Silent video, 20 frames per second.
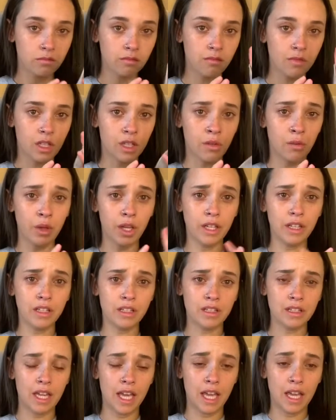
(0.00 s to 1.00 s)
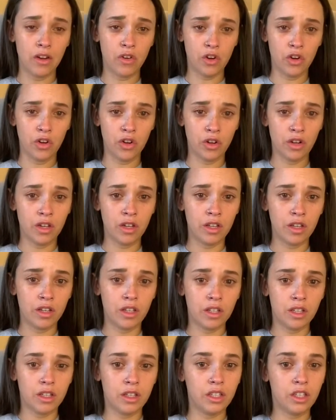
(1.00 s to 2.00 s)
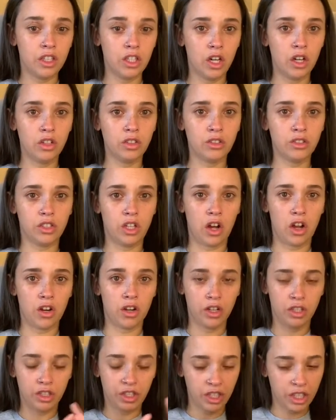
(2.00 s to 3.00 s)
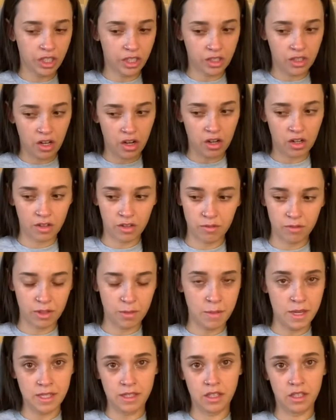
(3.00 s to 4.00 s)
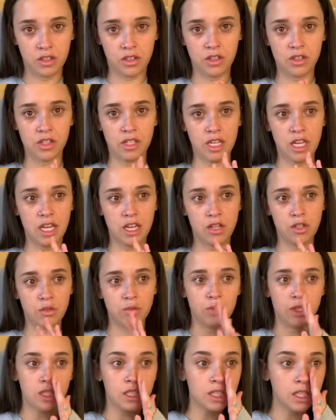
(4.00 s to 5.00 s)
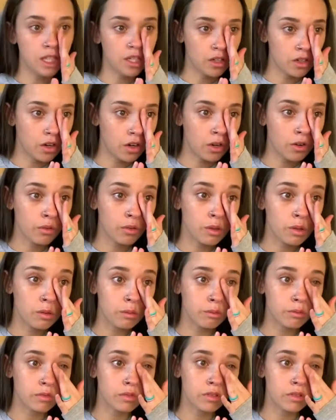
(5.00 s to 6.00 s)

And we had to stay in her young daughter. She had a daughter that was my sister's age, and we stayed in her room.